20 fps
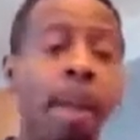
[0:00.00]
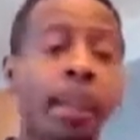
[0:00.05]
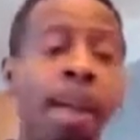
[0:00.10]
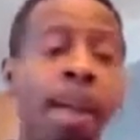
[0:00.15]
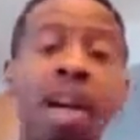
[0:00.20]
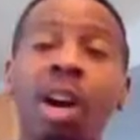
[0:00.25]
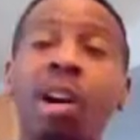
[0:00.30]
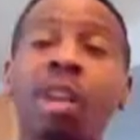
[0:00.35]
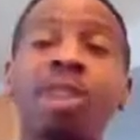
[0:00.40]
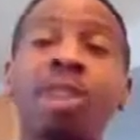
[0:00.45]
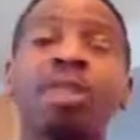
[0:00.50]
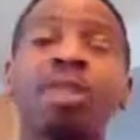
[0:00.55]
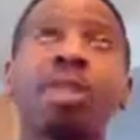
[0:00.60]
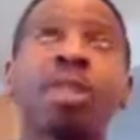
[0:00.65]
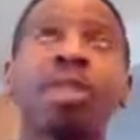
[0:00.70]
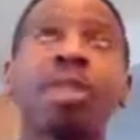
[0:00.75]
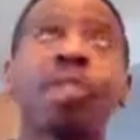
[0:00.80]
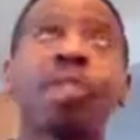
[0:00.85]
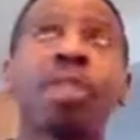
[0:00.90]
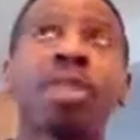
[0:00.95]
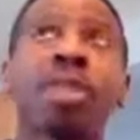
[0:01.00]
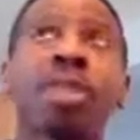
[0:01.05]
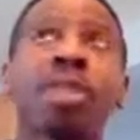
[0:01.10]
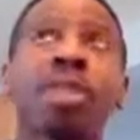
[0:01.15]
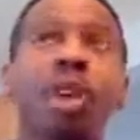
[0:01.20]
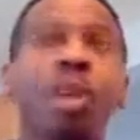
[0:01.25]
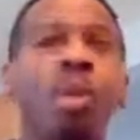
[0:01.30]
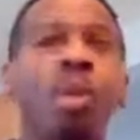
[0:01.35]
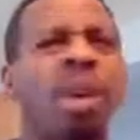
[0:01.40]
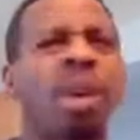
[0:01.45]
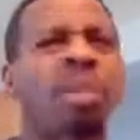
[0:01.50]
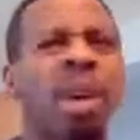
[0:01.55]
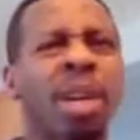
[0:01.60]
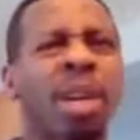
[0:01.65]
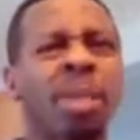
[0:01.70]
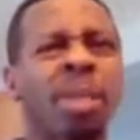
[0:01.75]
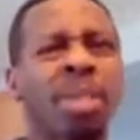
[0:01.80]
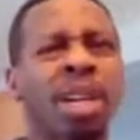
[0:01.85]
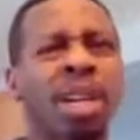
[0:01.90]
But I also don't want to break it